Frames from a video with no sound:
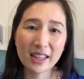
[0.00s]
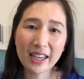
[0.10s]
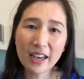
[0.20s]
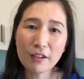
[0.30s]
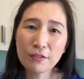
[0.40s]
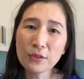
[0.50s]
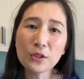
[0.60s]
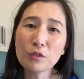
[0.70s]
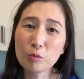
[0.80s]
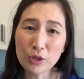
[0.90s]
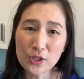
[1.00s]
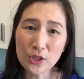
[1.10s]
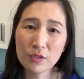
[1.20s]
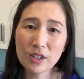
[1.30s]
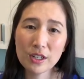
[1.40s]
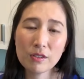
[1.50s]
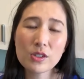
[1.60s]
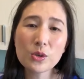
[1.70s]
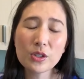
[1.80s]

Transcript: they are full of preservatives,